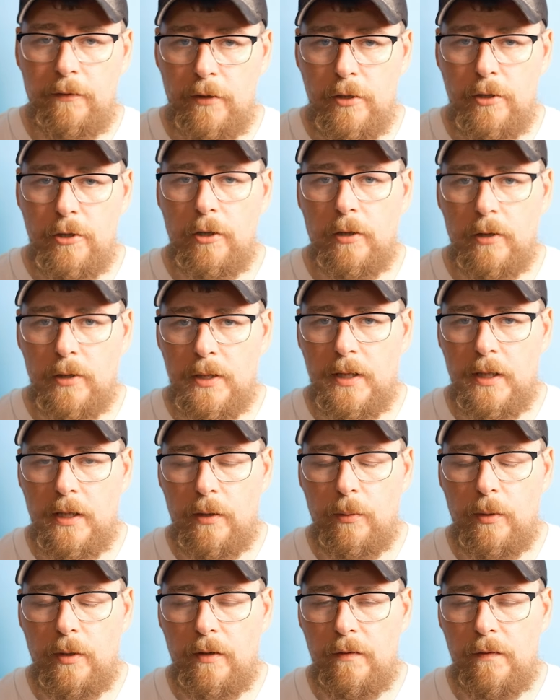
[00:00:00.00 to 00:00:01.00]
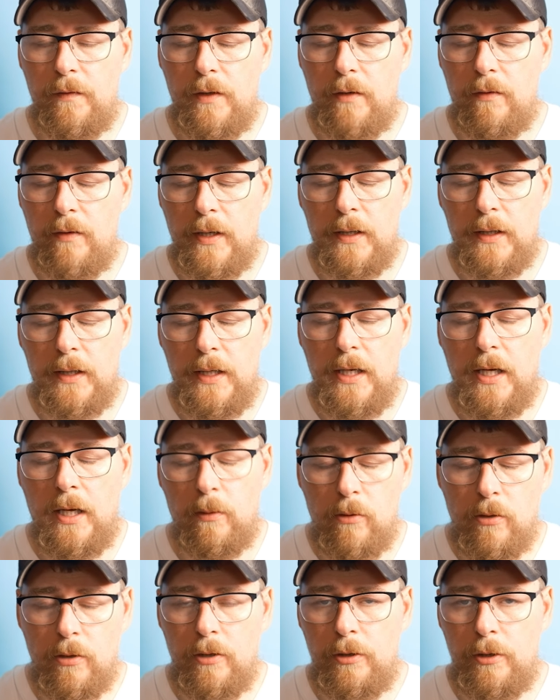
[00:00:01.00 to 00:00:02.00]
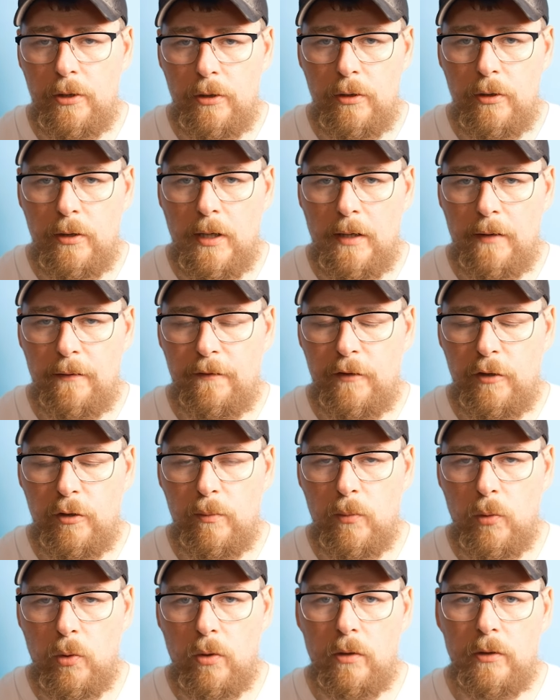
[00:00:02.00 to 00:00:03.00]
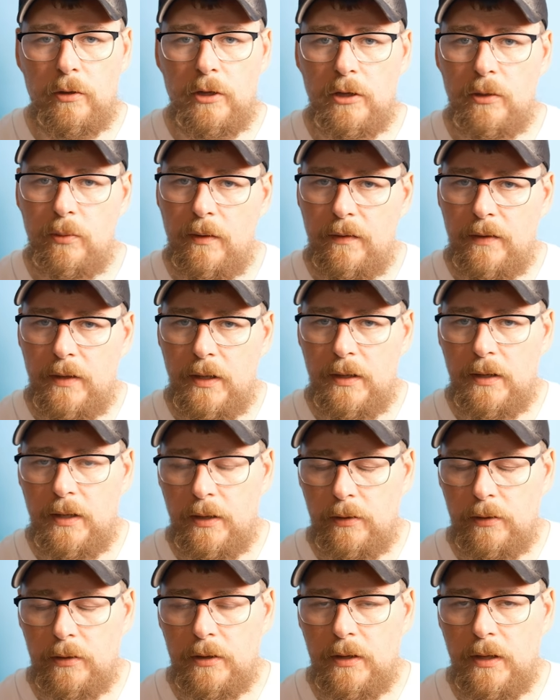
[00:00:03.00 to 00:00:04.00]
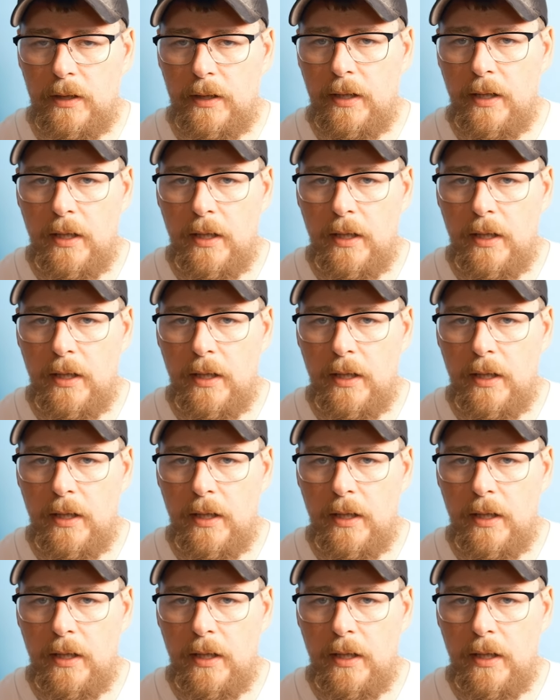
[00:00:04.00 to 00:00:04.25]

few shots there with the ring light. I'm going to do a few more just with continuous light.